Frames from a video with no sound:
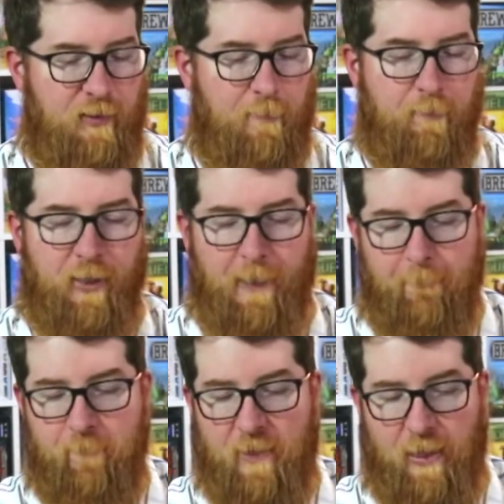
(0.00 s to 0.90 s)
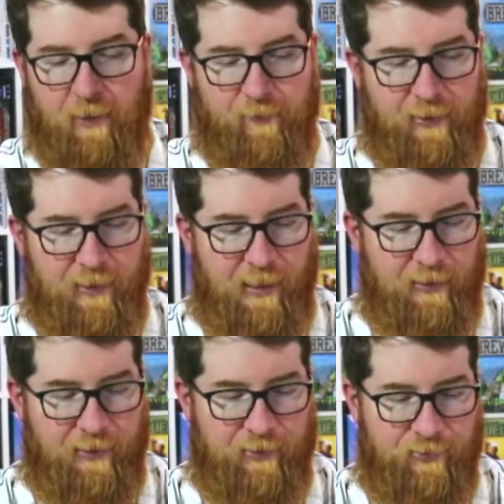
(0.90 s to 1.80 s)
but I think
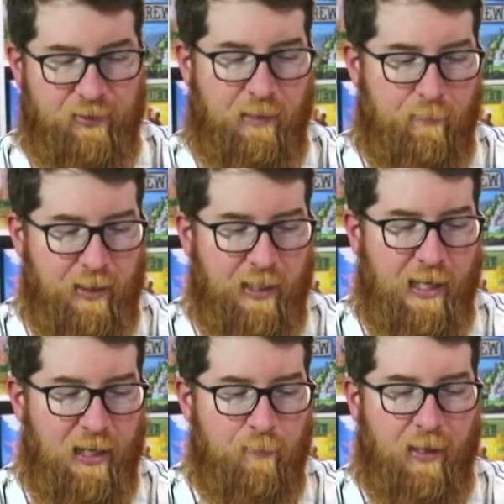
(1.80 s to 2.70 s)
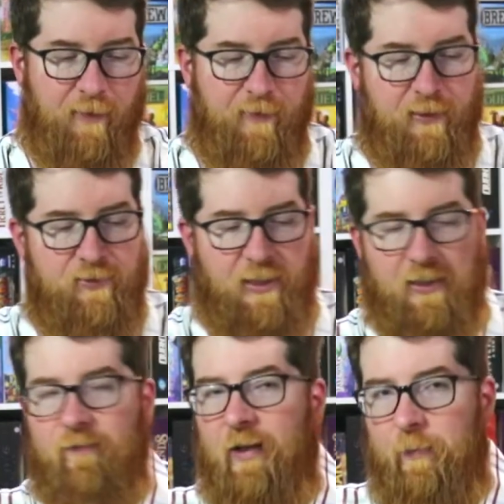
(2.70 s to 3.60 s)
that is again mitigated by things
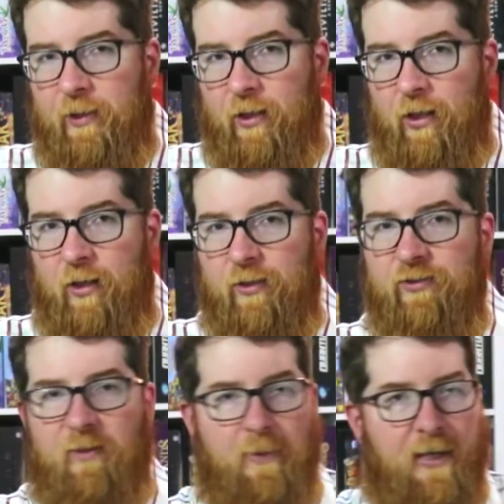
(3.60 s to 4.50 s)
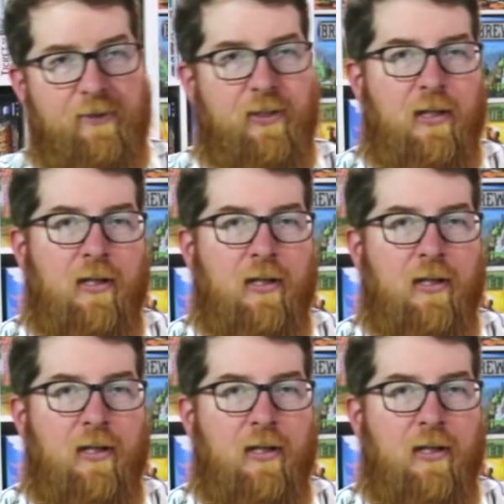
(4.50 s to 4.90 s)
like development cards that might